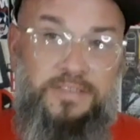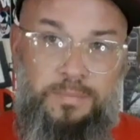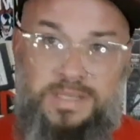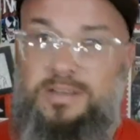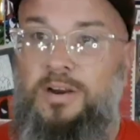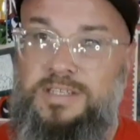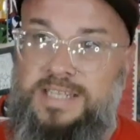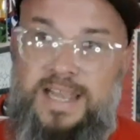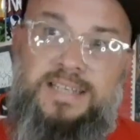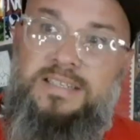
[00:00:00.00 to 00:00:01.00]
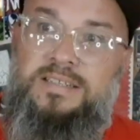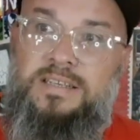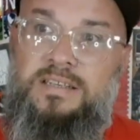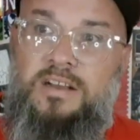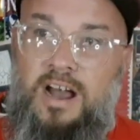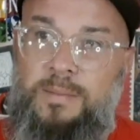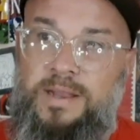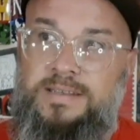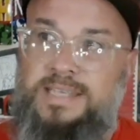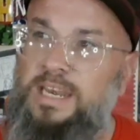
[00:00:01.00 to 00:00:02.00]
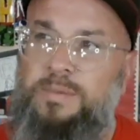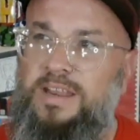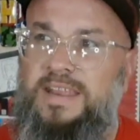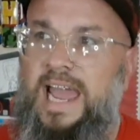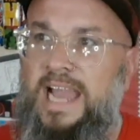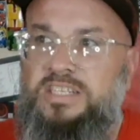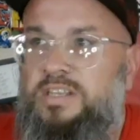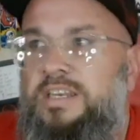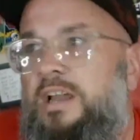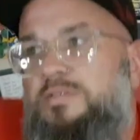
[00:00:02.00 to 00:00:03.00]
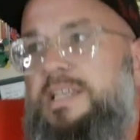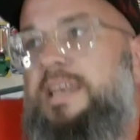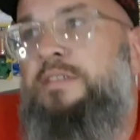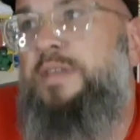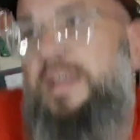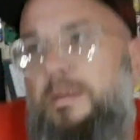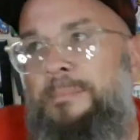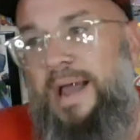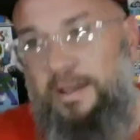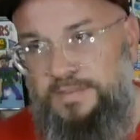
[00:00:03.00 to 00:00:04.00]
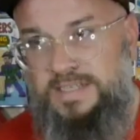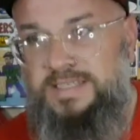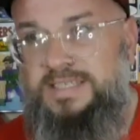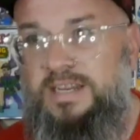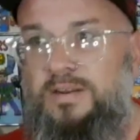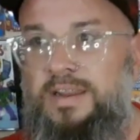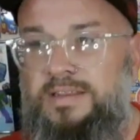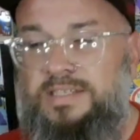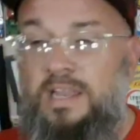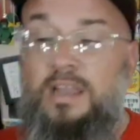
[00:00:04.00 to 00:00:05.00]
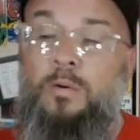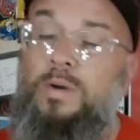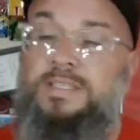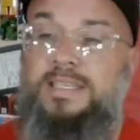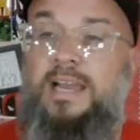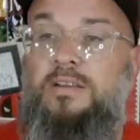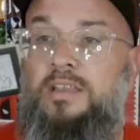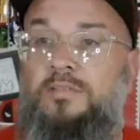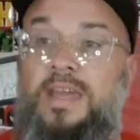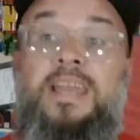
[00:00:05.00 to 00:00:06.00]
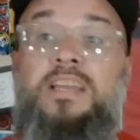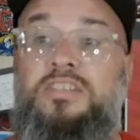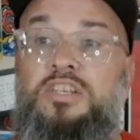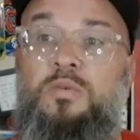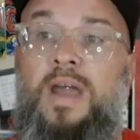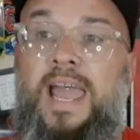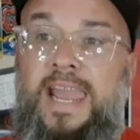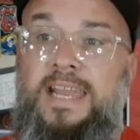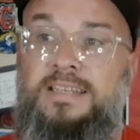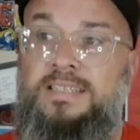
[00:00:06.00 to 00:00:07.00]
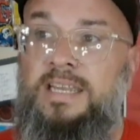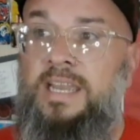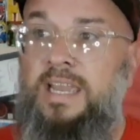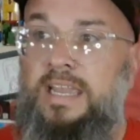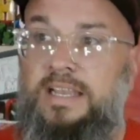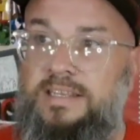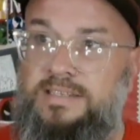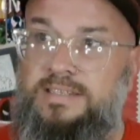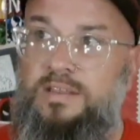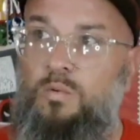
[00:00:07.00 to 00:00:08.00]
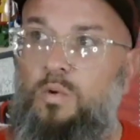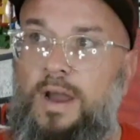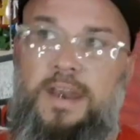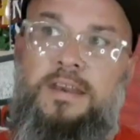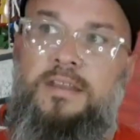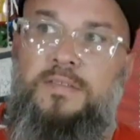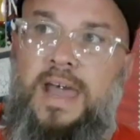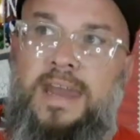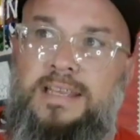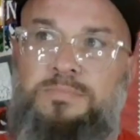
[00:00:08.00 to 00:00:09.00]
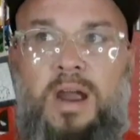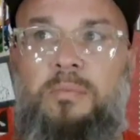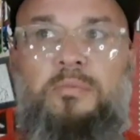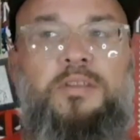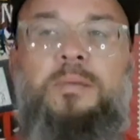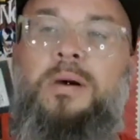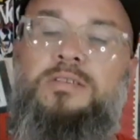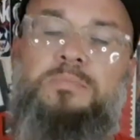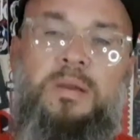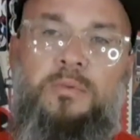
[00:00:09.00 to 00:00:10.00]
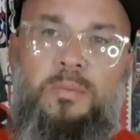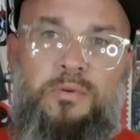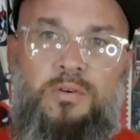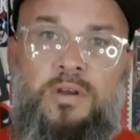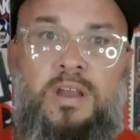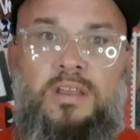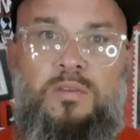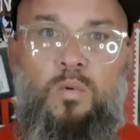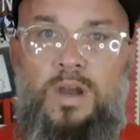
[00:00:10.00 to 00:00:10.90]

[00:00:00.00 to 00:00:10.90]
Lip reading: the Bizarre Sex comics, anybody that actually knows anything about this series would tell you that issue 8 is the one that is probably the most memorable, the